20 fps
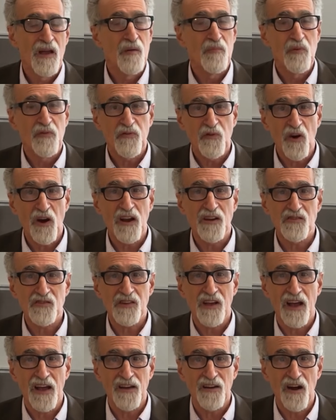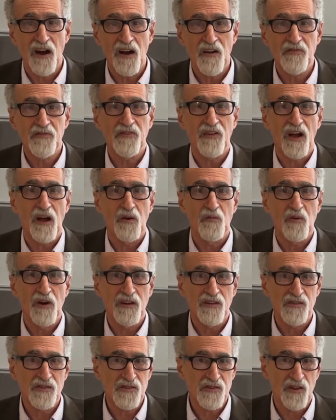Before I sign off, I
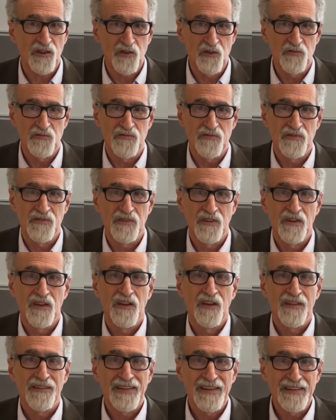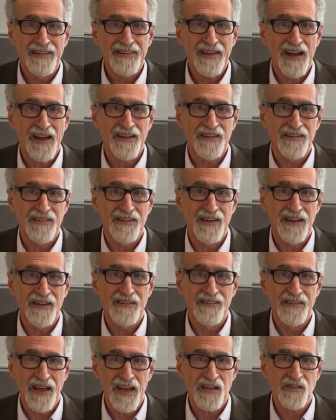want to salute the entire
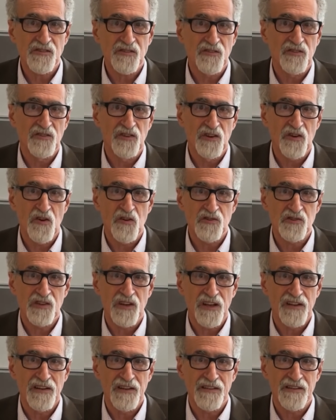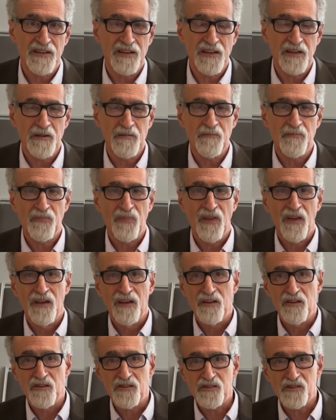national negotiating team,
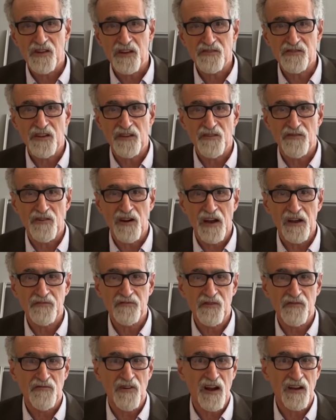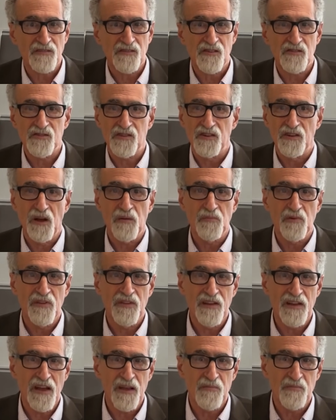your assistant craft directors, a number of
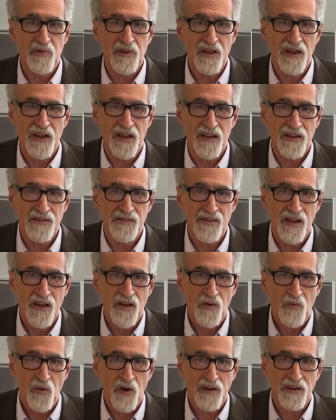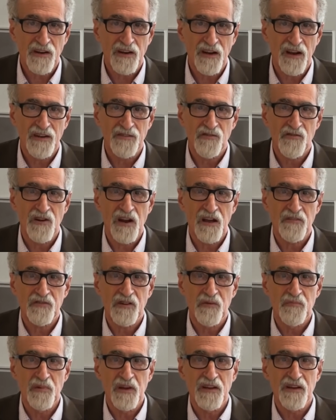the NBAs working on craft
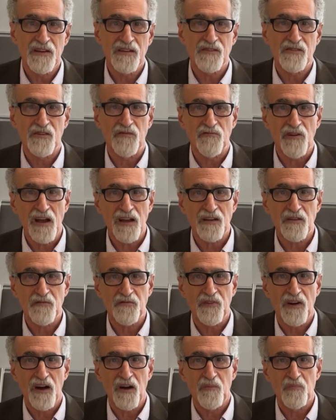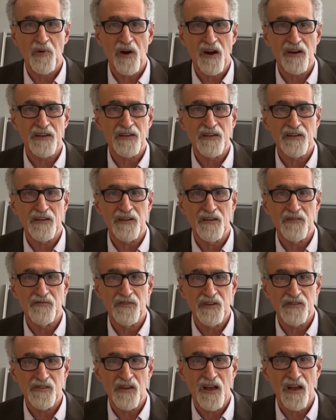committees, the rank and file bargaining
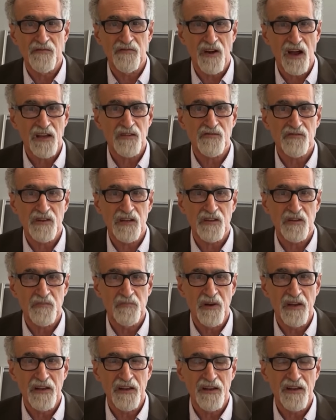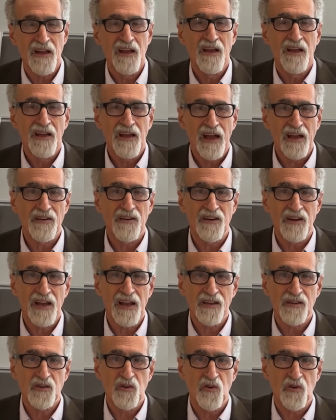advisory committee, and our
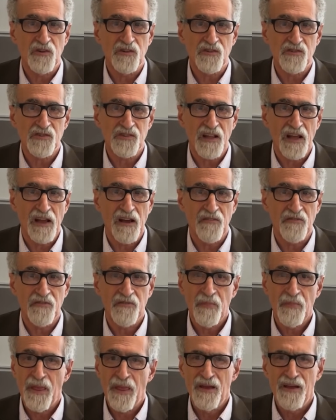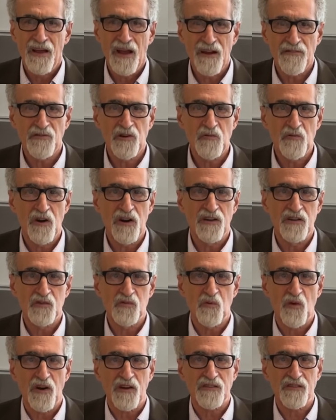headquarters staff. Everyone has
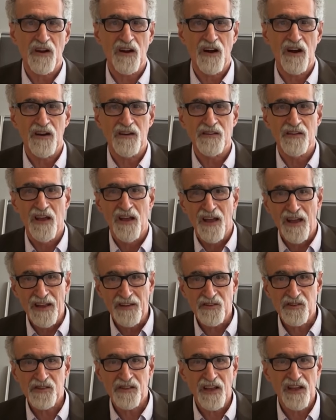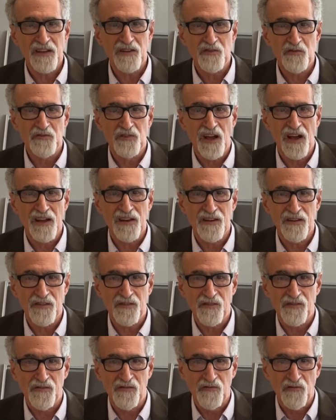worked hard and stayed united
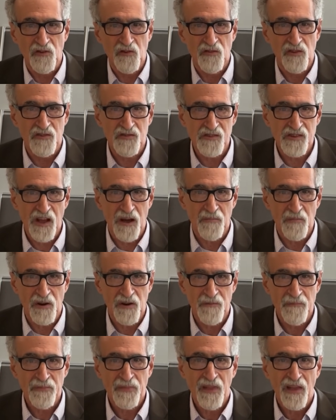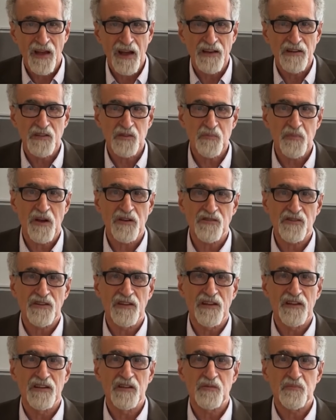through the summer, and
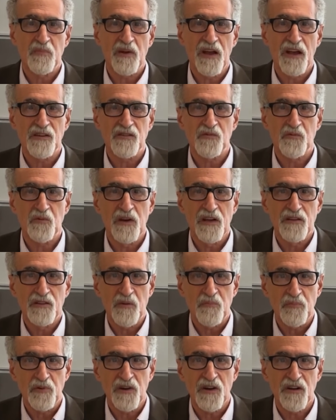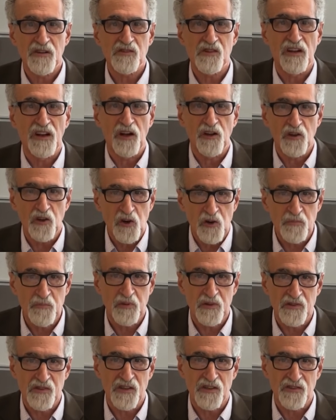especially this past week, to put us in a good
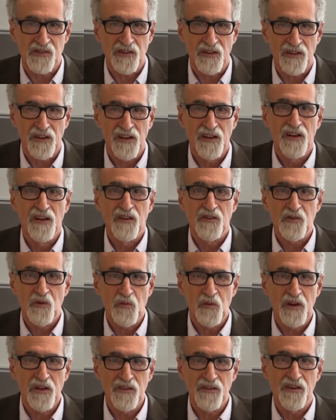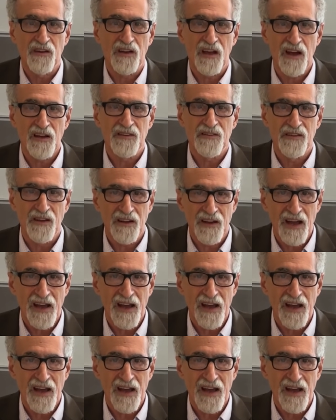position to win the